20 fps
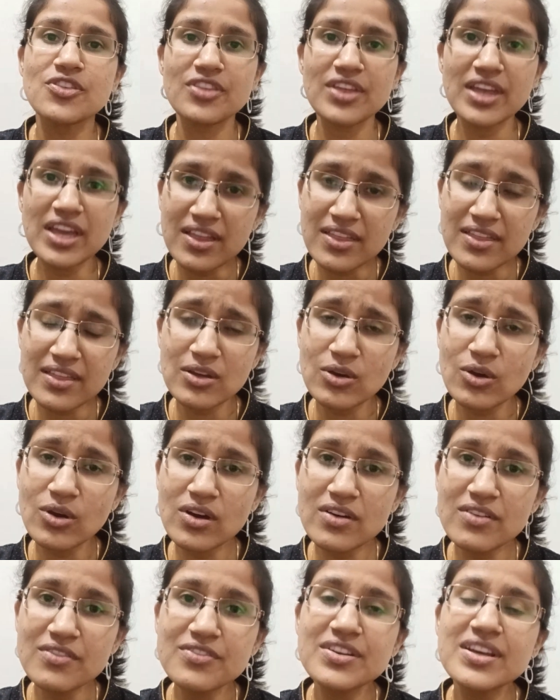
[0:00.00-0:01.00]
think
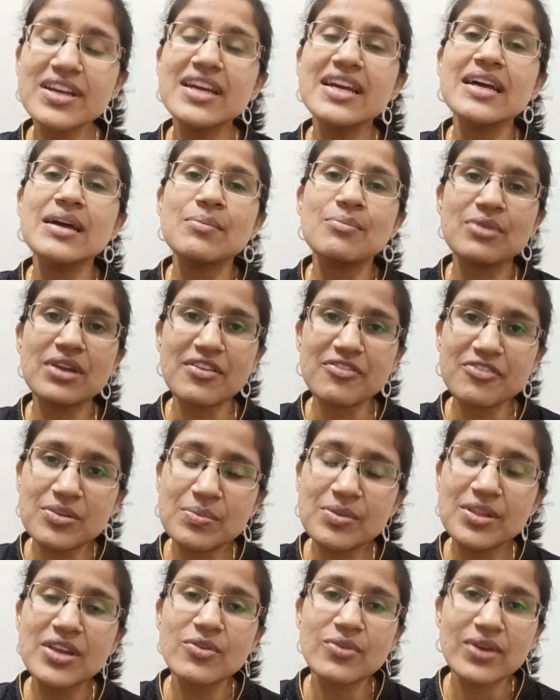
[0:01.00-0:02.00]
of,
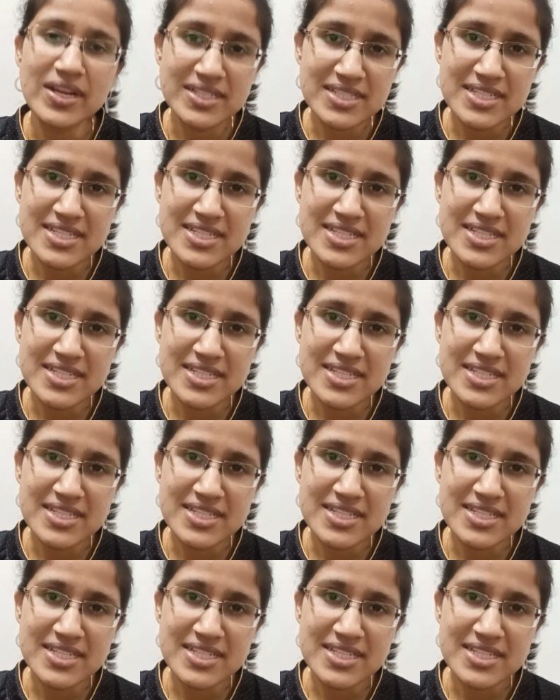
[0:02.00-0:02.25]
preferably write